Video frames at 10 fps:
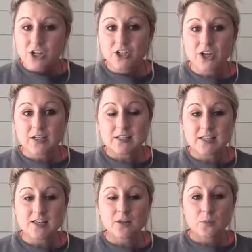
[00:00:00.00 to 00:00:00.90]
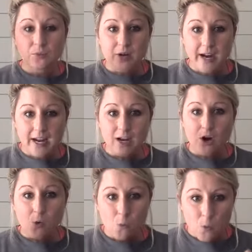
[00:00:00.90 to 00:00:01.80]
You're going to see the bright
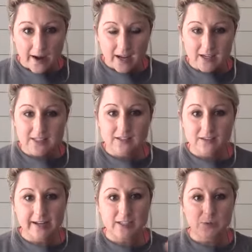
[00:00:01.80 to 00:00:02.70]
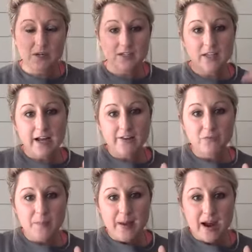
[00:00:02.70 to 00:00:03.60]
white lights because I've
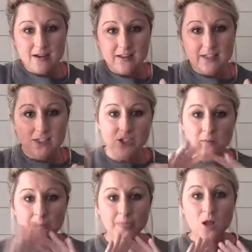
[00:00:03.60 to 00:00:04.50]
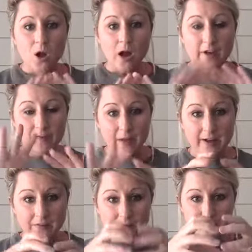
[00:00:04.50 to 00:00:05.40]
balanced,
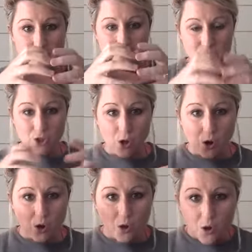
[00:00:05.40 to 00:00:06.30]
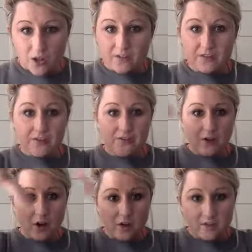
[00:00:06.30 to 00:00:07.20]
I've matched all of
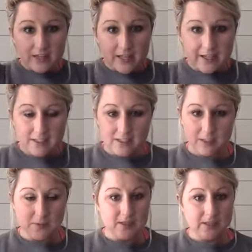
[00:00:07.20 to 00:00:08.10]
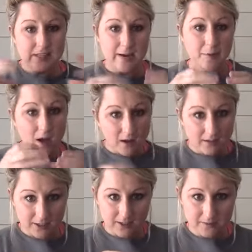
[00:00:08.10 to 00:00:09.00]
the lights to be the same
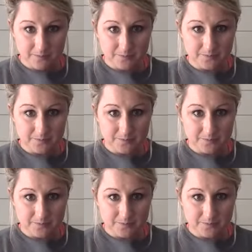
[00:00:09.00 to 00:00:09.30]
color.